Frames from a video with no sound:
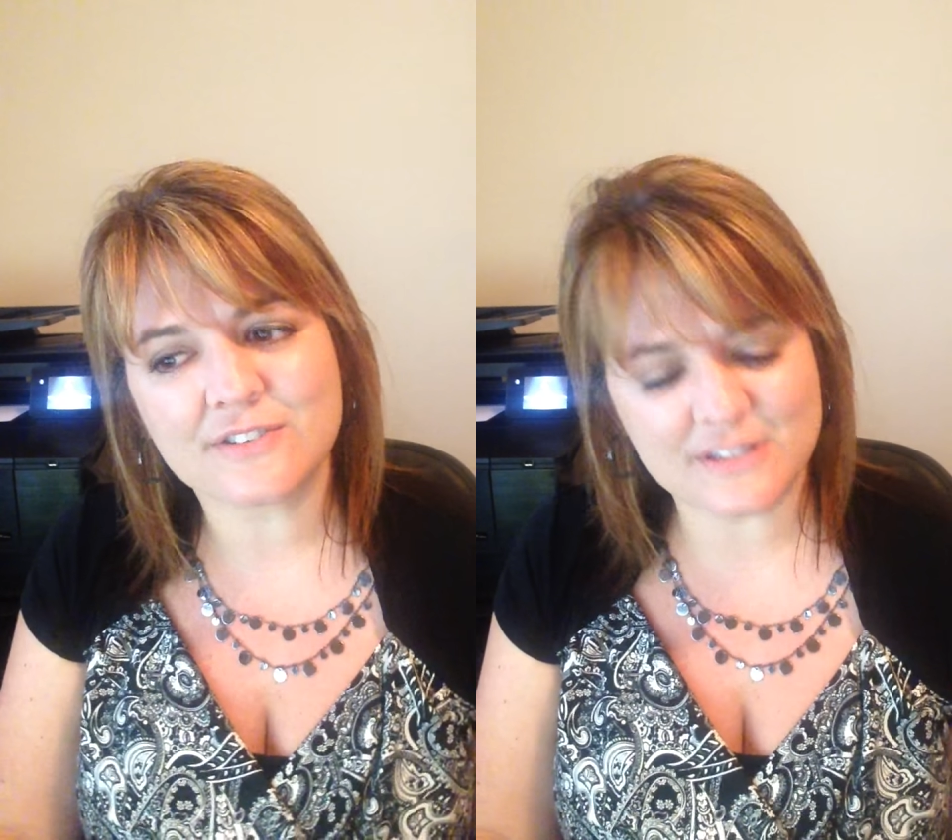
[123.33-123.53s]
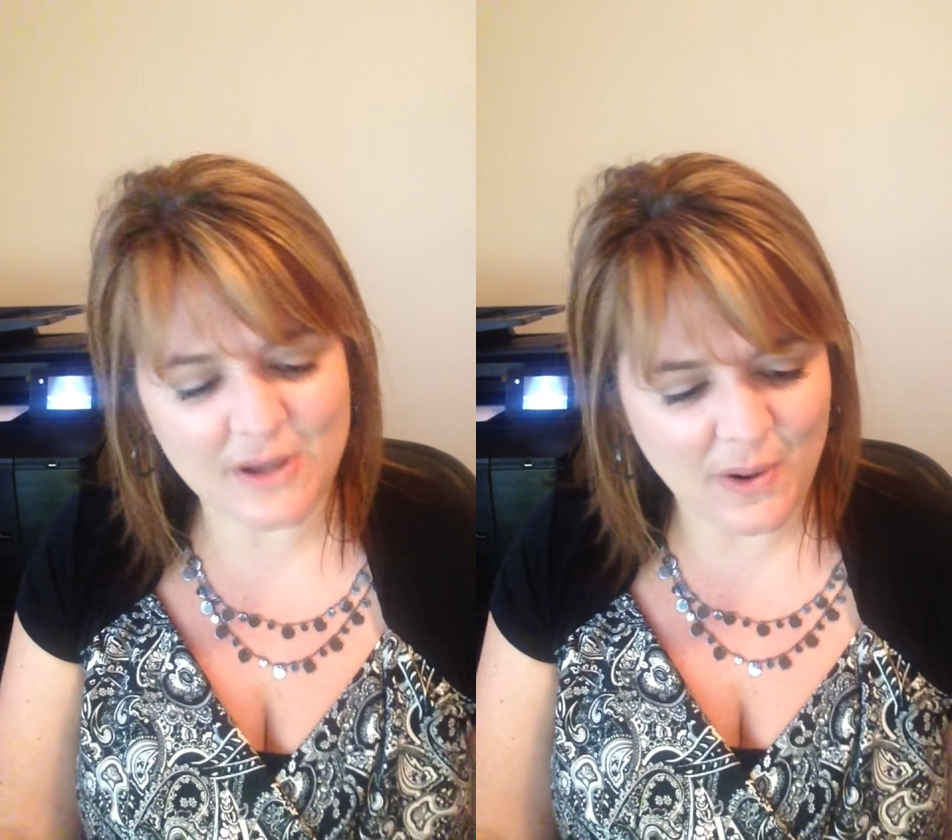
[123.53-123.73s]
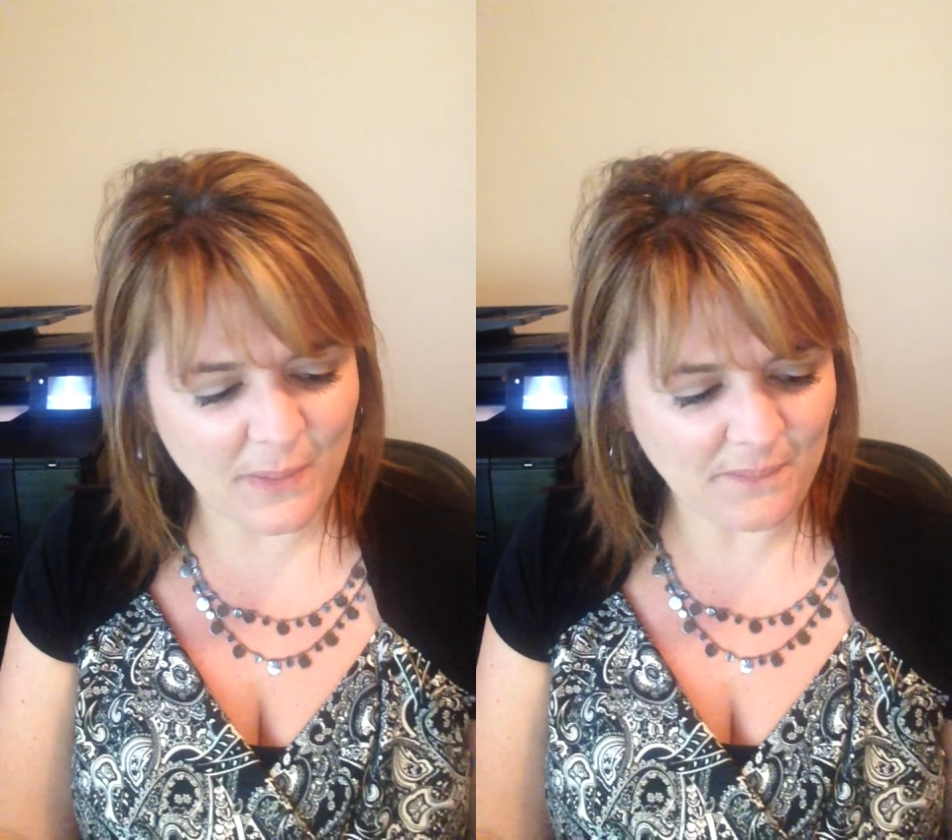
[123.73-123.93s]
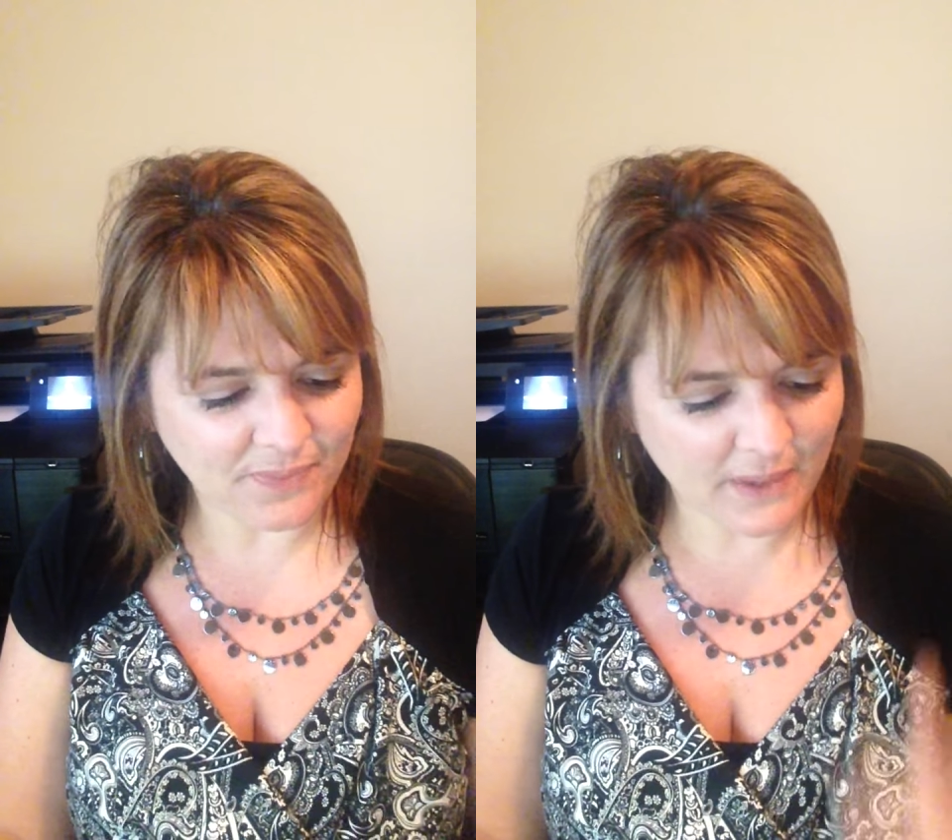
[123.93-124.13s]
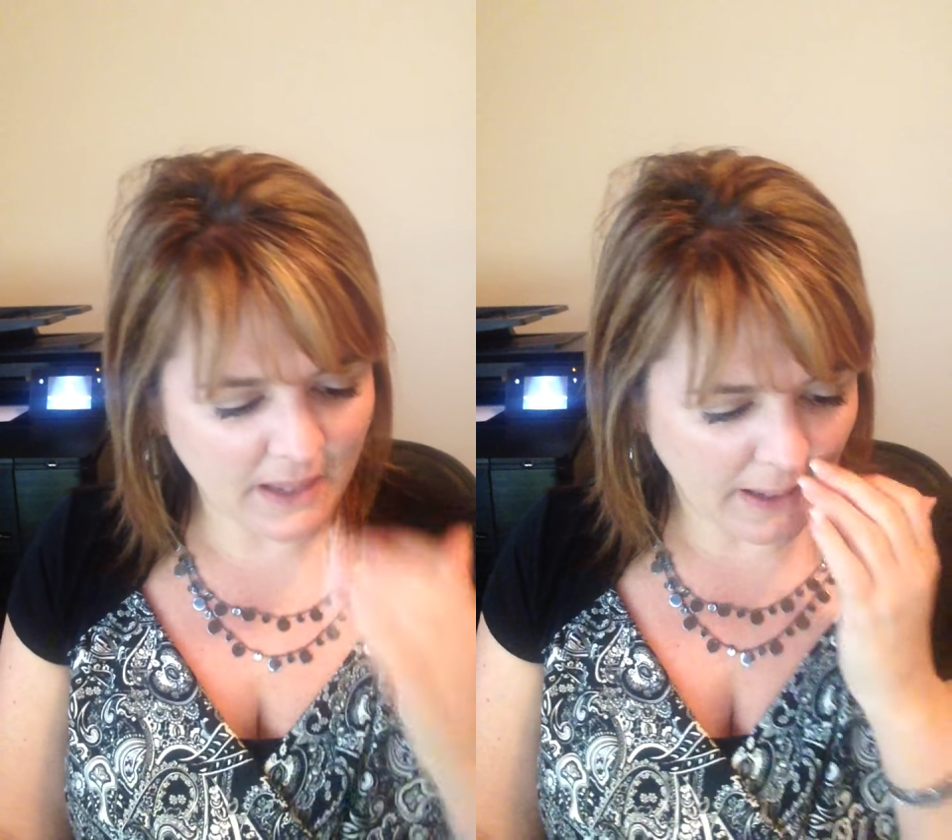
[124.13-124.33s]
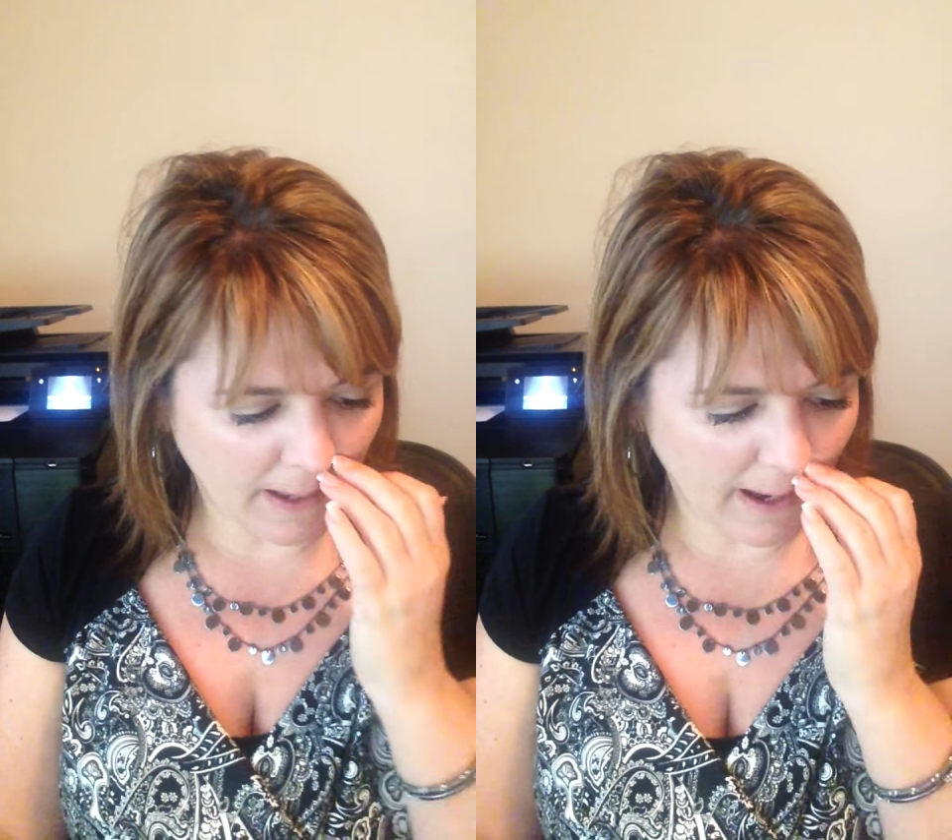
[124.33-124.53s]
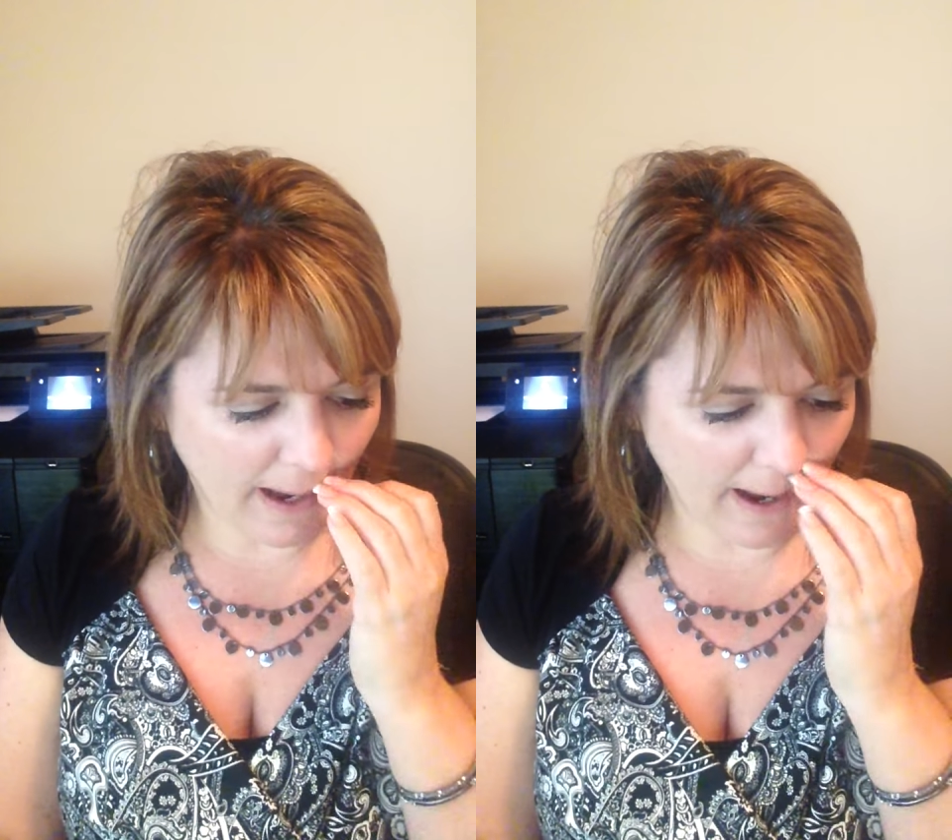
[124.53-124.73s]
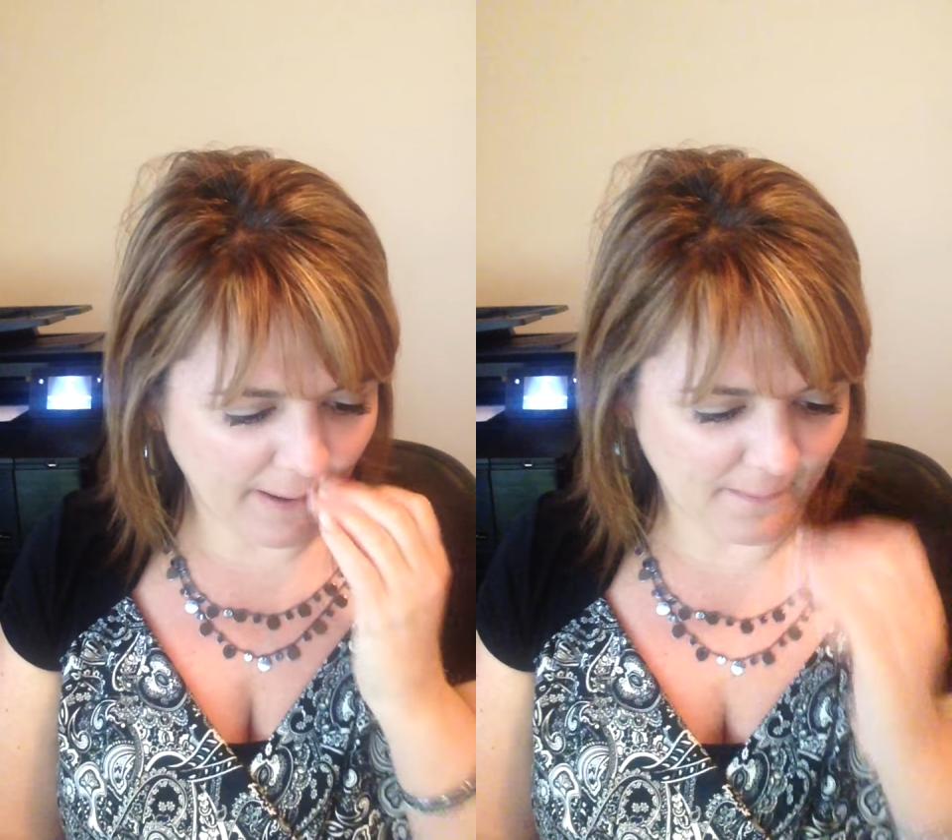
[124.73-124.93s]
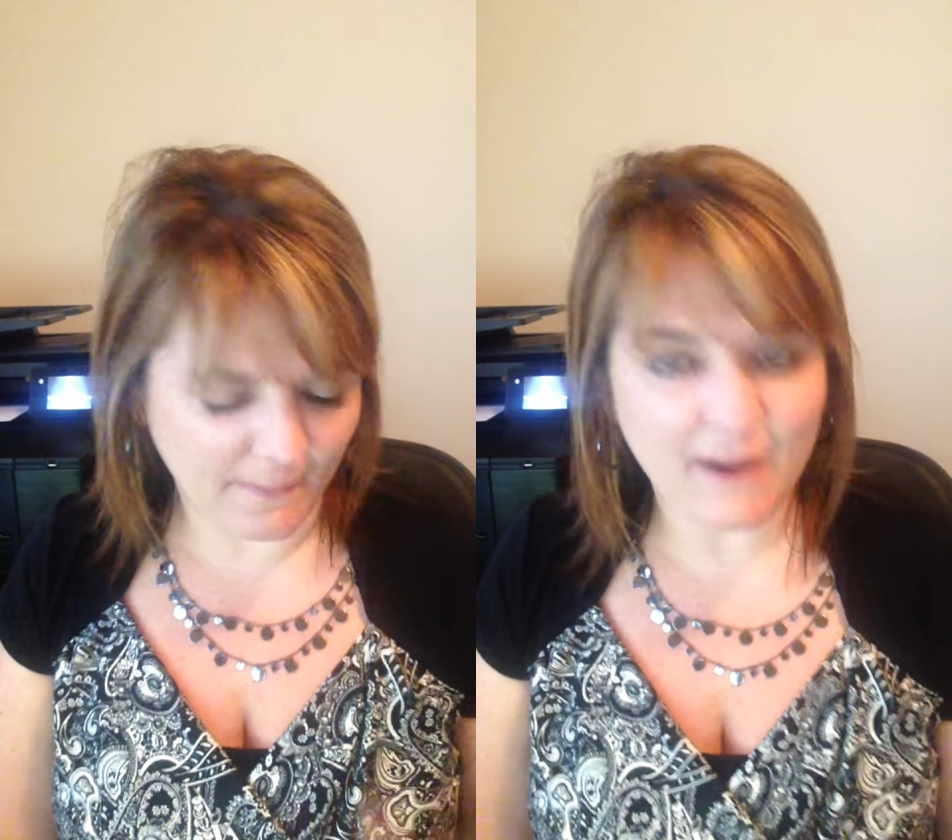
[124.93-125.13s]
So, um,